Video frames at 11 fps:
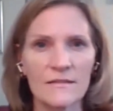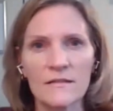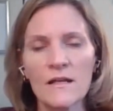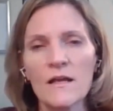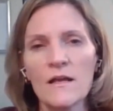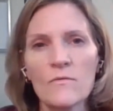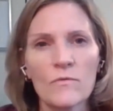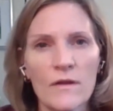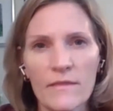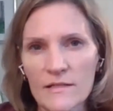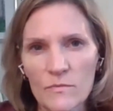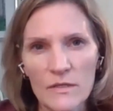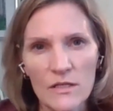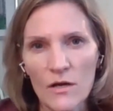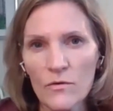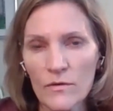And one of the things we
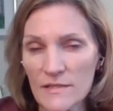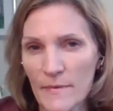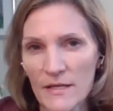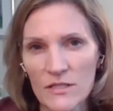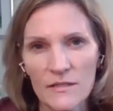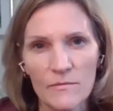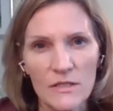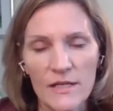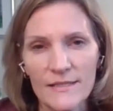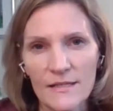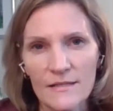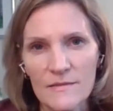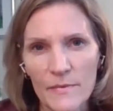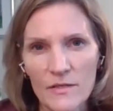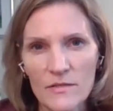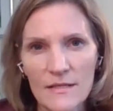know, especially when you get to
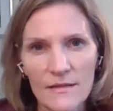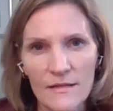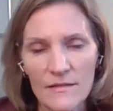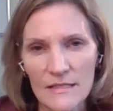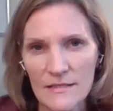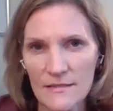conspiracy theories,